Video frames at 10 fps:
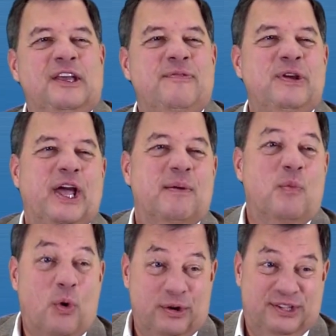If you'd like
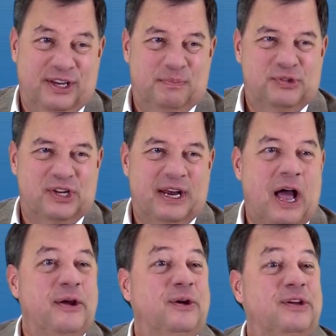more tips on
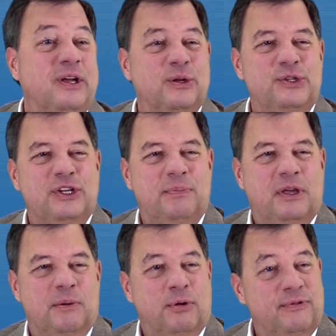how your dealership
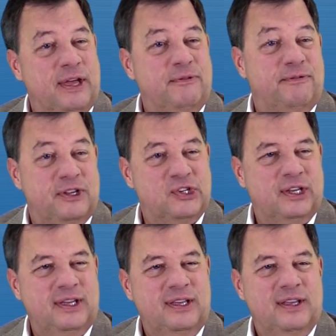can prevent
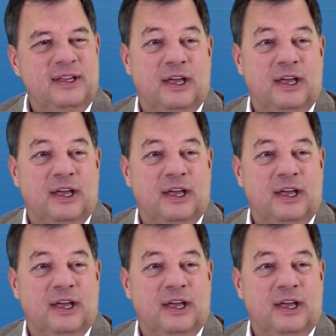phishing